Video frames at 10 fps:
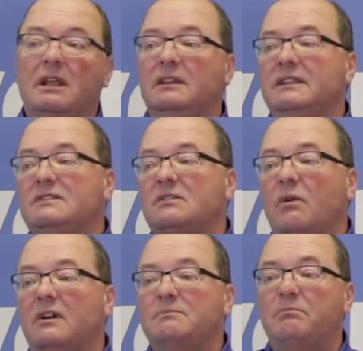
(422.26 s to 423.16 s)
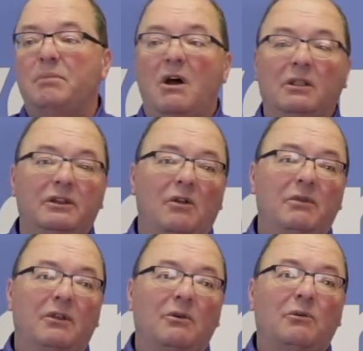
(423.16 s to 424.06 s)
least squares
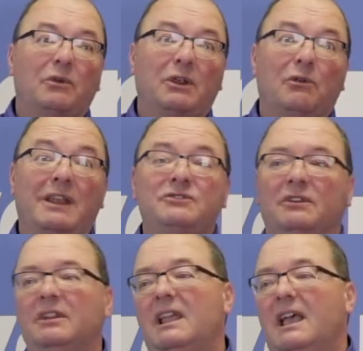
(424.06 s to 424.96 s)
polynomial regression.